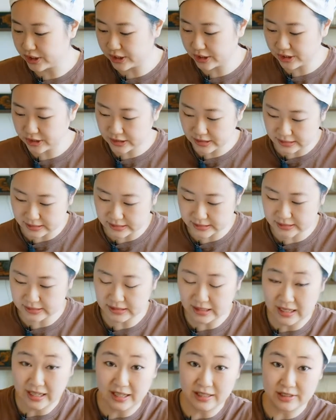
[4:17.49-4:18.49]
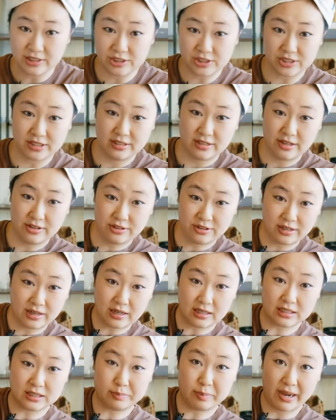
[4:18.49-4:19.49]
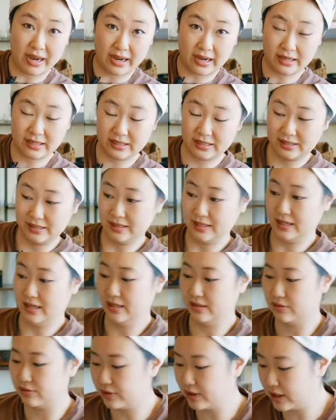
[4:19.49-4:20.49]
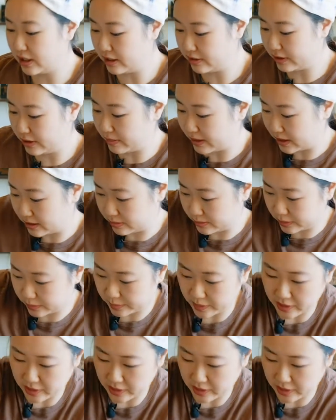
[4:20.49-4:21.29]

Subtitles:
curious, there's another ice pack at the very bottom of the